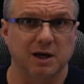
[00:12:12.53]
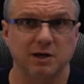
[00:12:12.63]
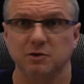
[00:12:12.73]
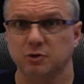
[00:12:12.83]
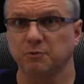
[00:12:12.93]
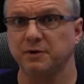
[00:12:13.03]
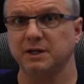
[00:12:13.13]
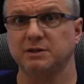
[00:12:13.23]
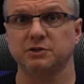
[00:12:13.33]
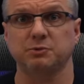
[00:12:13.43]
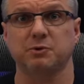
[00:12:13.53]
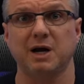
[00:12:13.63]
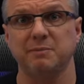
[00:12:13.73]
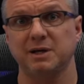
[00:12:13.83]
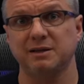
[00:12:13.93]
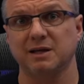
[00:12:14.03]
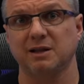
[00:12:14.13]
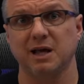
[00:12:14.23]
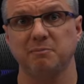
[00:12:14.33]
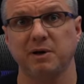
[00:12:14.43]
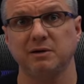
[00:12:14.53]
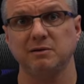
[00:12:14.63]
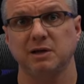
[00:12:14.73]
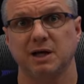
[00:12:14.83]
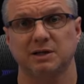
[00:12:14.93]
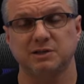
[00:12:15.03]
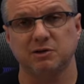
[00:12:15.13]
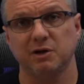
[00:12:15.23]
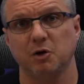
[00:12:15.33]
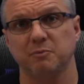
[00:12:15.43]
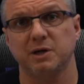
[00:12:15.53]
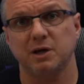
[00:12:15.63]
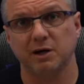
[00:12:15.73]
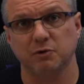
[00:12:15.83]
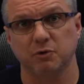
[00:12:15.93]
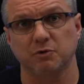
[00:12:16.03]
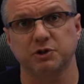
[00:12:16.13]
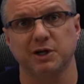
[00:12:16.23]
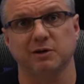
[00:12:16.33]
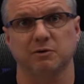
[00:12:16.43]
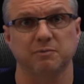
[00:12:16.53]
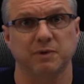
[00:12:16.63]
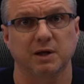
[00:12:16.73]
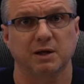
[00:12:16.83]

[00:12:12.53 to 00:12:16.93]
And don't forget to subscribe and hit that like button, as it'll help me kind of grow the channel.